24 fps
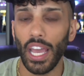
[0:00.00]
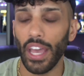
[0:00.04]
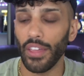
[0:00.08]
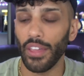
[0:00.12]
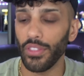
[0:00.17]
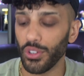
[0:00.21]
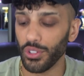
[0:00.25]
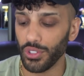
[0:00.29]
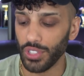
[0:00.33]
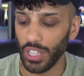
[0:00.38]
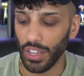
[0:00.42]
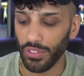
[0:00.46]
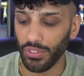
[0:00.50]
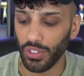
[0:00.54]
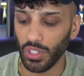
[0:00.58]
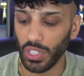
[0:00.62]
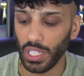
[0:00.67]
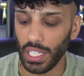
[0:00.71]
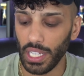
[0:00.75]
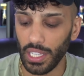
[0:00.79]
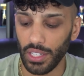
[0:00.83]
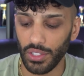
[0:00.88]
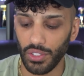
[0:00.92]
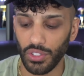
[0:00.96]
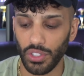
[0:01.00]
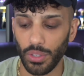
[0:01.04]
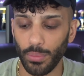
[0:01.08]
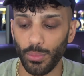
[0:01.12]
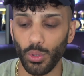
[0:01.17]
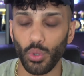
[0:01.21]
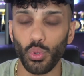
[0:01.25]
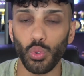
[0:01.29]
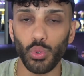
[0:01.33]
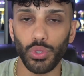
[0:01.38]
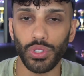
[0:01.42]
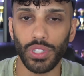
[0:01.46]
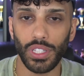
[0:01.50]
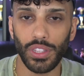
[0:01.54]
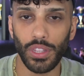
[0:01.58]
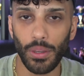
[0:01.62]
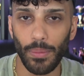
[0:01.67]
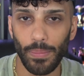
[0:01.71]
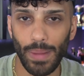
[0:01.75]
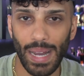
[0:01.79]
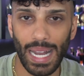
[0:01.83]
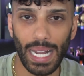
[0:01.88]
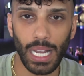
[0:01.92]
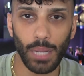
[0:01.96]
and there definitely is some oud in
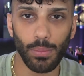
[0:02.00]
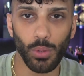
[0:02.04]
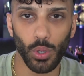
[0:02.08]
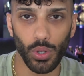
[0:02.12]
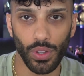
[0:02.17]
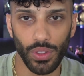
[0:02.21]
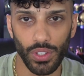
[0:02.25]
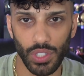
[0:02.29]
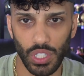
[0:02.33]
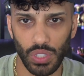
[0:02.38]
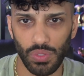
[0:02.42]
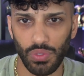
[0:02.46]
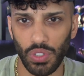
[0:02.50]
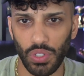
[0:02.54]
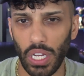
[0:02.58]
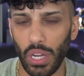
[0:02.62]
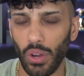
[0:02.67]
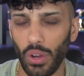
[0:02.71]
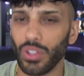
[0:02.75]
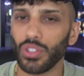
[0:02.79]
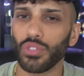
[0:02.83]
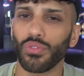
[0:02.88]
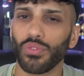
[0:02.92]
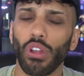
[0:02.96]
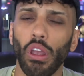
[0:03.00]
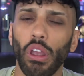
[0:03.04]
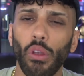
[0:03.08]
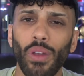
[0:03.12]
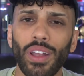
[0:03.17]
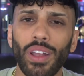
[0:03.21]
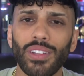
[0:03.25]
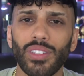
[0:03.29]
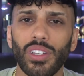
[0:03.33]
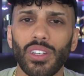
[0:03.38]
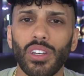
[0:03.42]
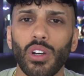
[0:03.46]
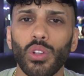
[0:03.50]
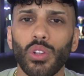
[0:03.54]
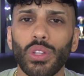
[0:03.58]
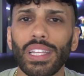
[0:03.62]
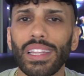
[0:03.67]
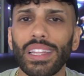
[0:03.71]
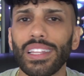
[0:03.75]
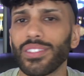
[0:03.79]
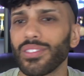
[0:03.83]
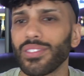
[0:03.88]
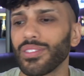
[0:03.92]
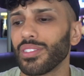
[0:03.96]
the backbone of this fragrance. Fragrantica only
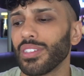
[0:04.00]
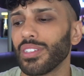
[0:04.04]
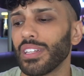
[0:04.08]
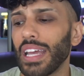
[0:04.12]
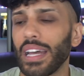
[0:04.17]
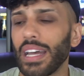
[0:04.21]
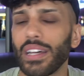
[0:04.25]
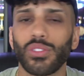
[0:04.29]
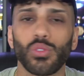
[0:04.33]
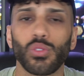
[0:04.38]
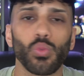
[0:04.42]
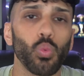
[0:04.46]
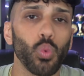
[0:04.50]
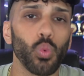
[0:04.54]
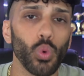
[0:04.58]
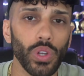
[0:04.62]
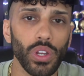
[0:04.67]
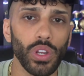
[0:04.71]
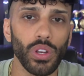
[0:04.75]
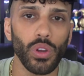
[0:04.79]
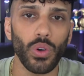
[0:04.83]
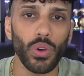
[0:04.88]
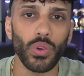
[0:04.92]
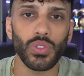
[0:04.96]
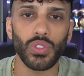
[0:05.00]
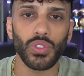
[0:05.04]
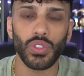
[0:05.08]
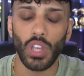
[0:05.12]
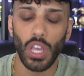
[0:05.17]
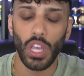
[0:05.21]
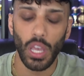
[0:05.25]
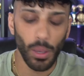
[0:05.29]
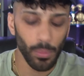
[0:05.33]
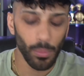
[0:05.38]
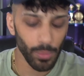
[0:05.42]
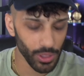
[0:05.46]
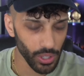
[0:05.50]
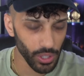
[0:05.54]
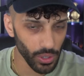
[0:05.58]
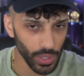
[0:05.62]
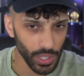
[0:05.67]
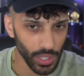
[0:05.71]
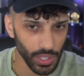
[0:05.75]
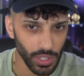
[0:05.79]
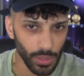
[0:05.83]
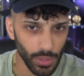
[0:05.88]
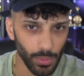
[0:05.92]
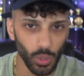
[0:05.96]
lists it as woody notes, but there
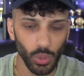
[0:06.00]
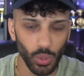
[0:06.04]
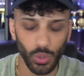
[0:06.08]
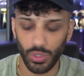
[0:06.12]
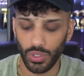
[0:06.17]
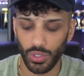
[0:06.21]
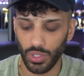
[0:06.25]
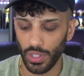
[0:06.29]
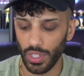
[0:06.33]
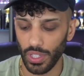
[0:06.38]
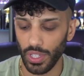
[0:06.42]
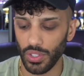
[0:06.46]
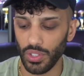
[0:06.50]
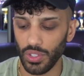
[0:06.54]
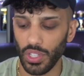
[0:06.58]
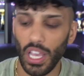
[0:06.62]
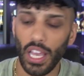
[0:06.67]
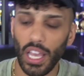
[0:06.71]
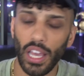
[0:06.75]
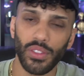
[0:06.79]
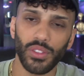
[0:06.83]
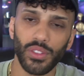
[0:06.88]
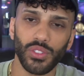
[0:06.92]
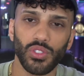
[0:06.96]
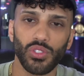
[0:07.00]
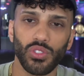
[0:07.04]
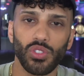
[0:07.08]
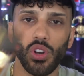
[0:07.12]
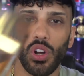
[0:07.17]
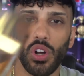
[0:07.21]
is some oud to this. And this is